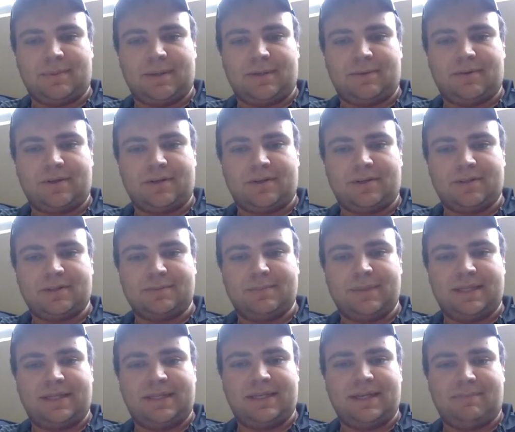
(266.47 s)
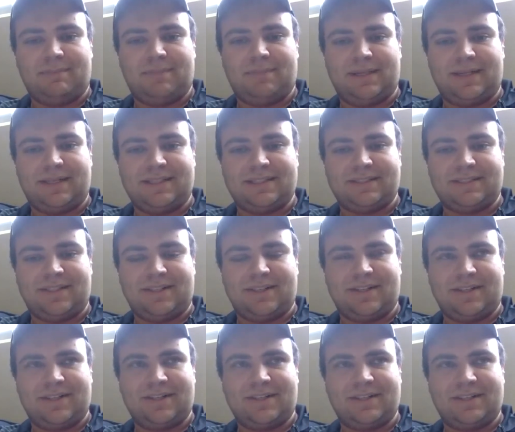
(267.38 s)
Oracle because big companies
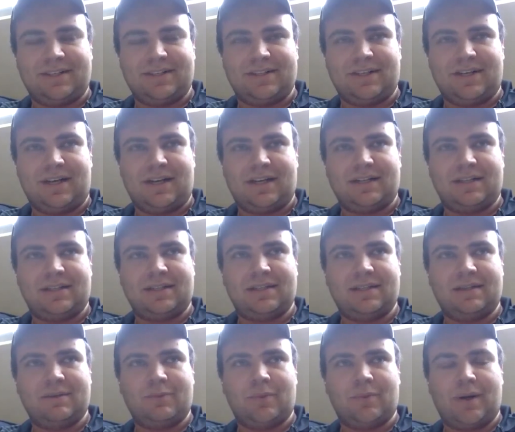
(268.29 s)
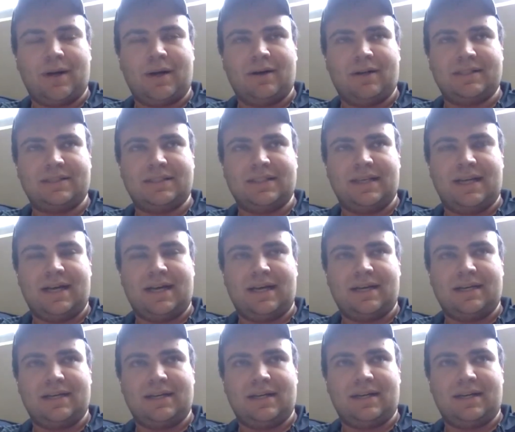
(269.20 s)
are not where it's at.